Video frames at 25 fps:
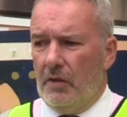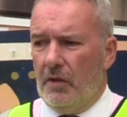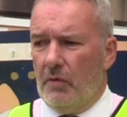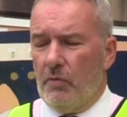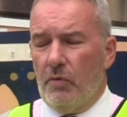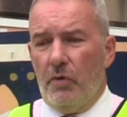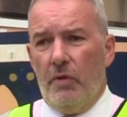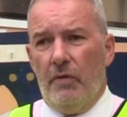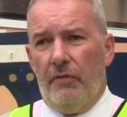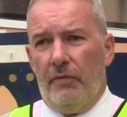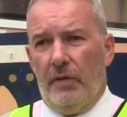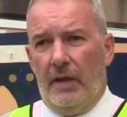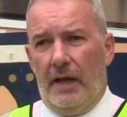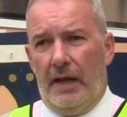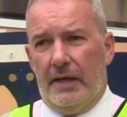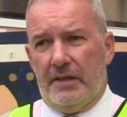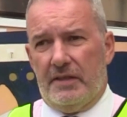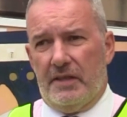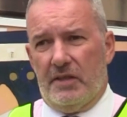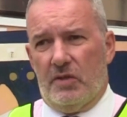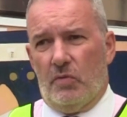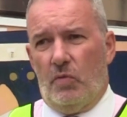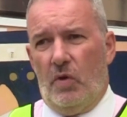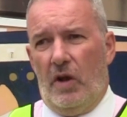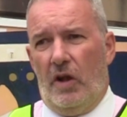roof lights
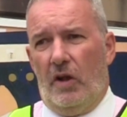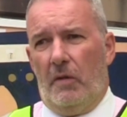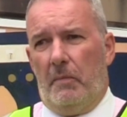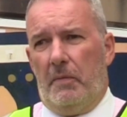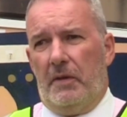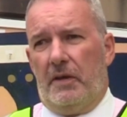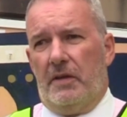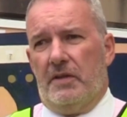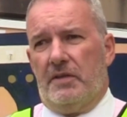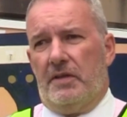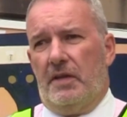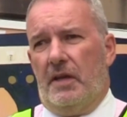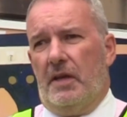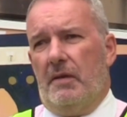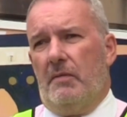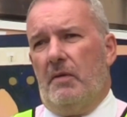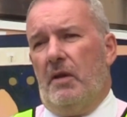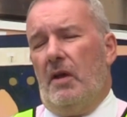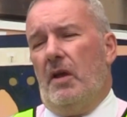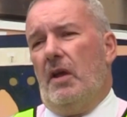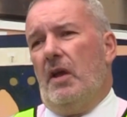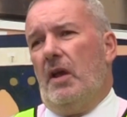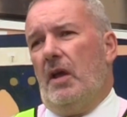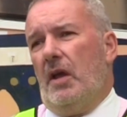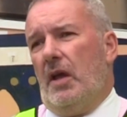as well, because
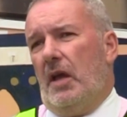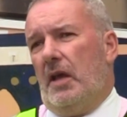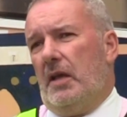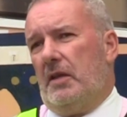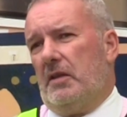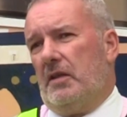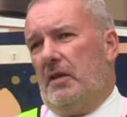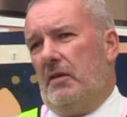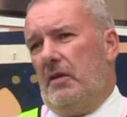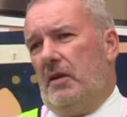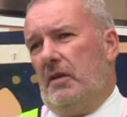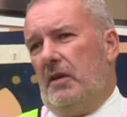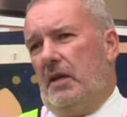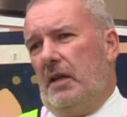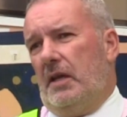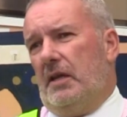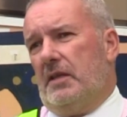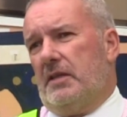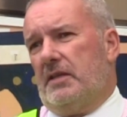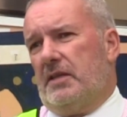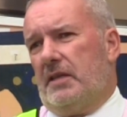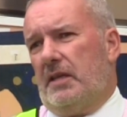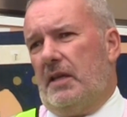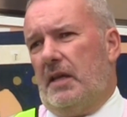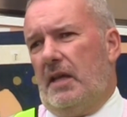
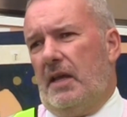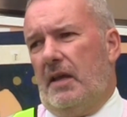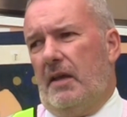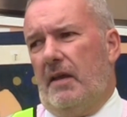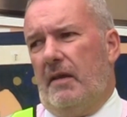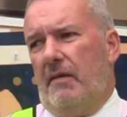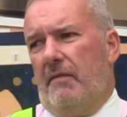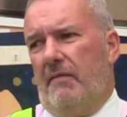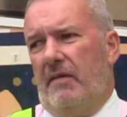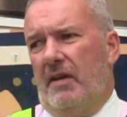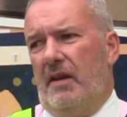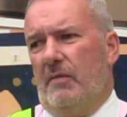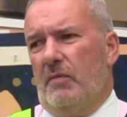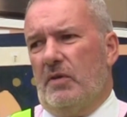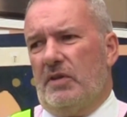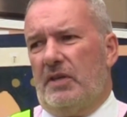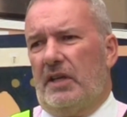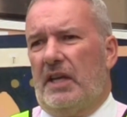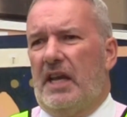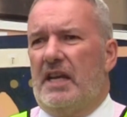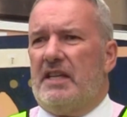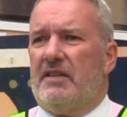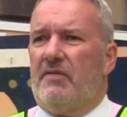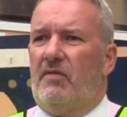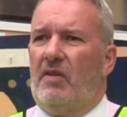it's very much a
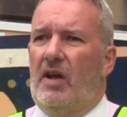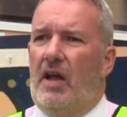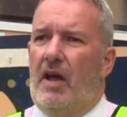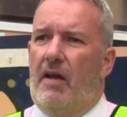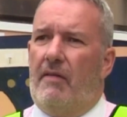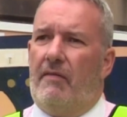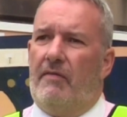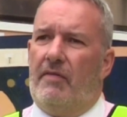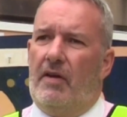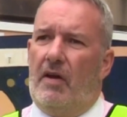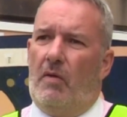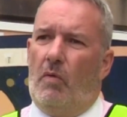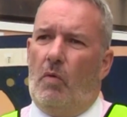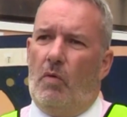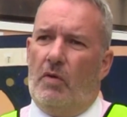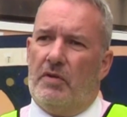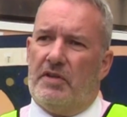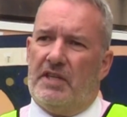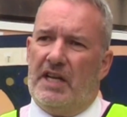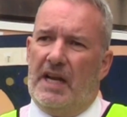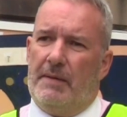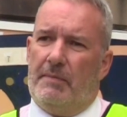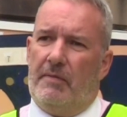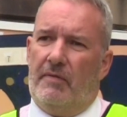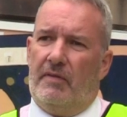case of what
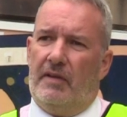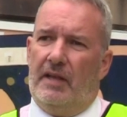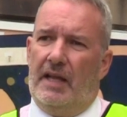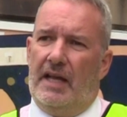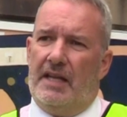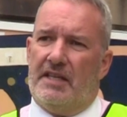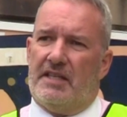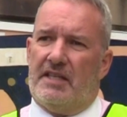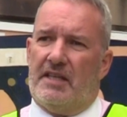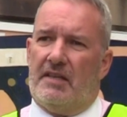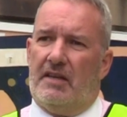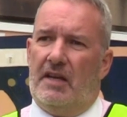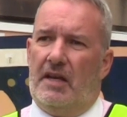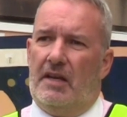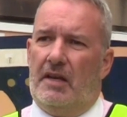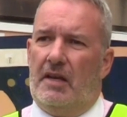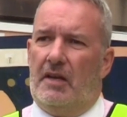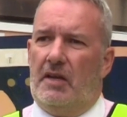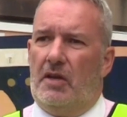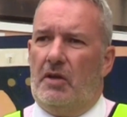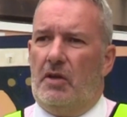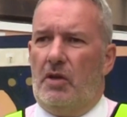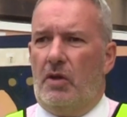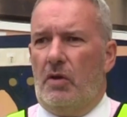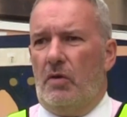type of glass you
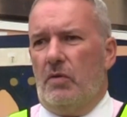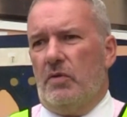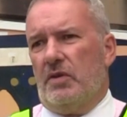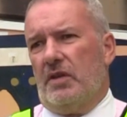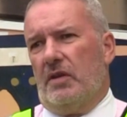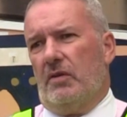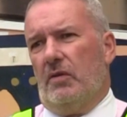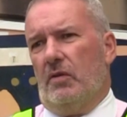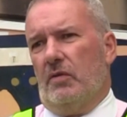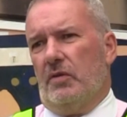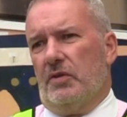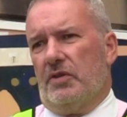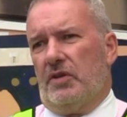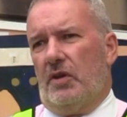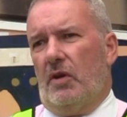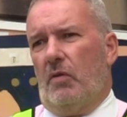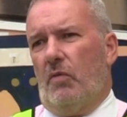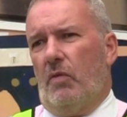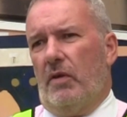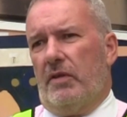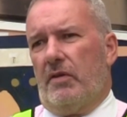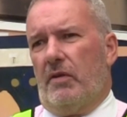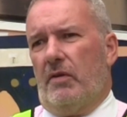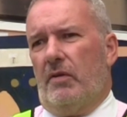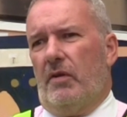use, and also
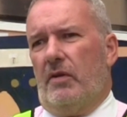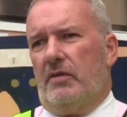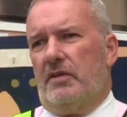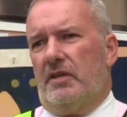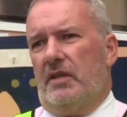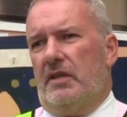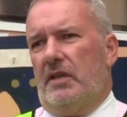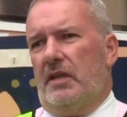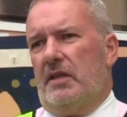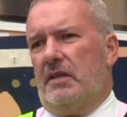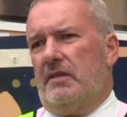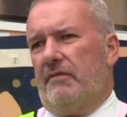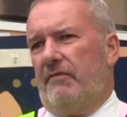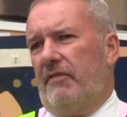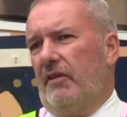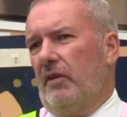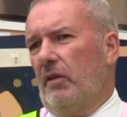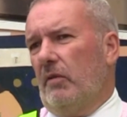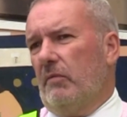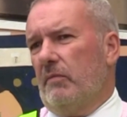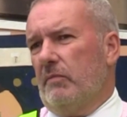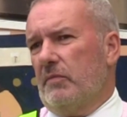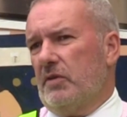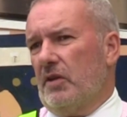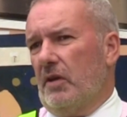whether or not it needs
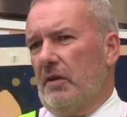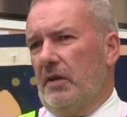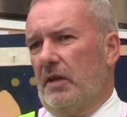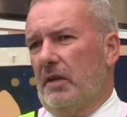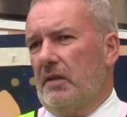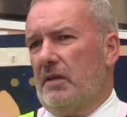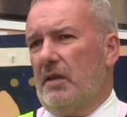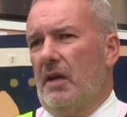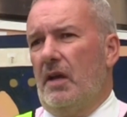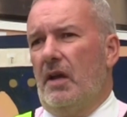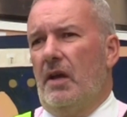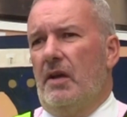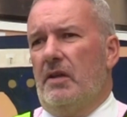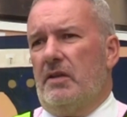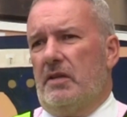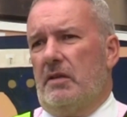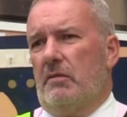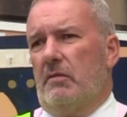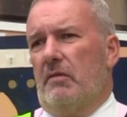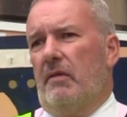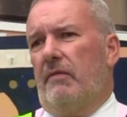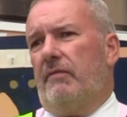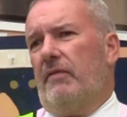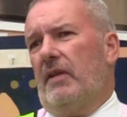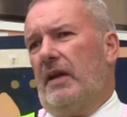films on it to
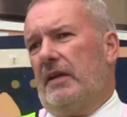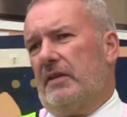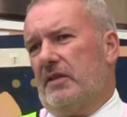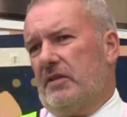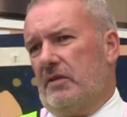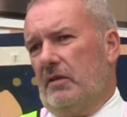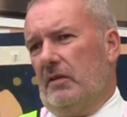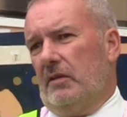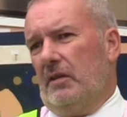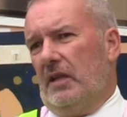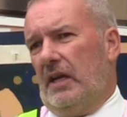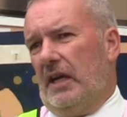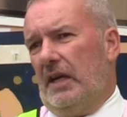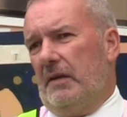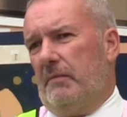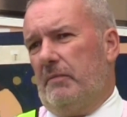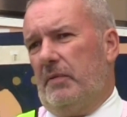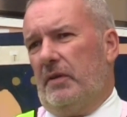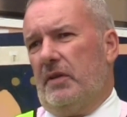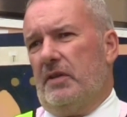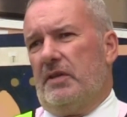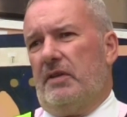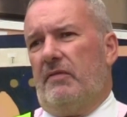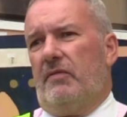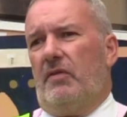reflect sunlight.
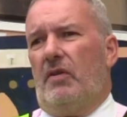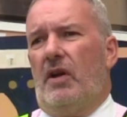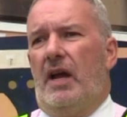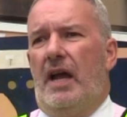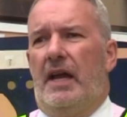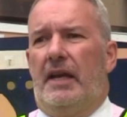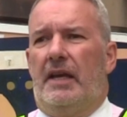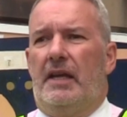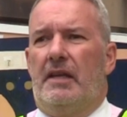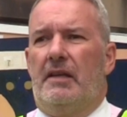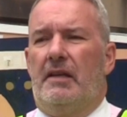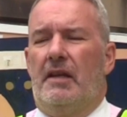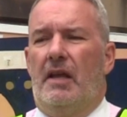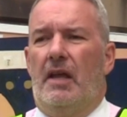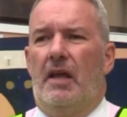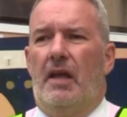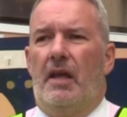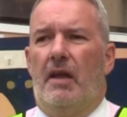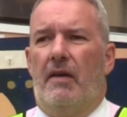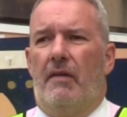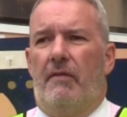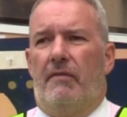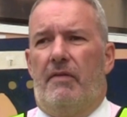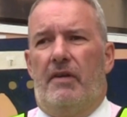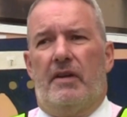Because if you're hanging,
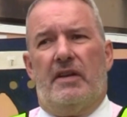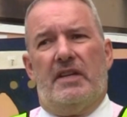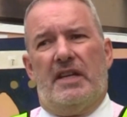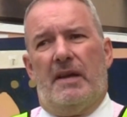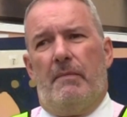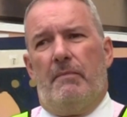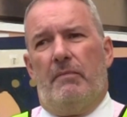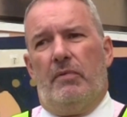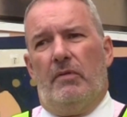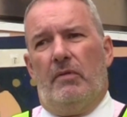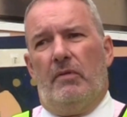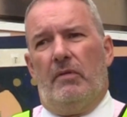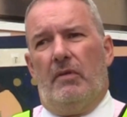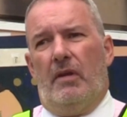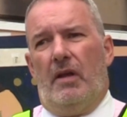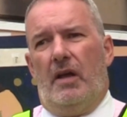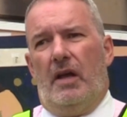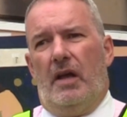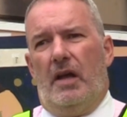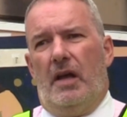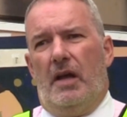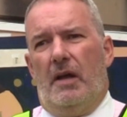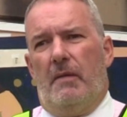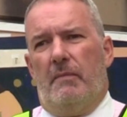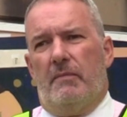for example,
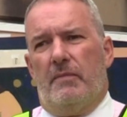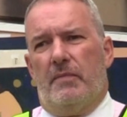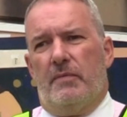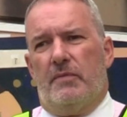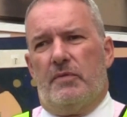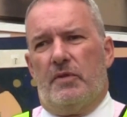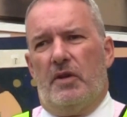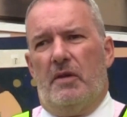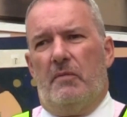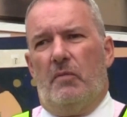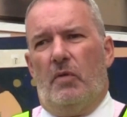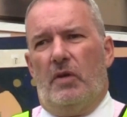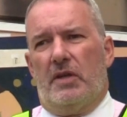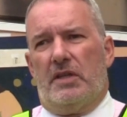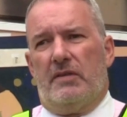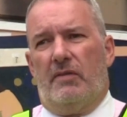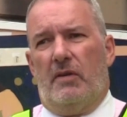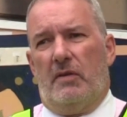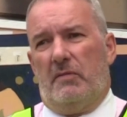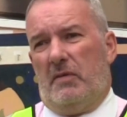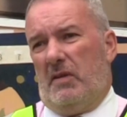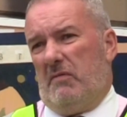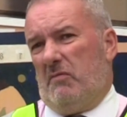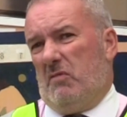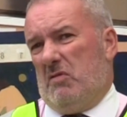certain works like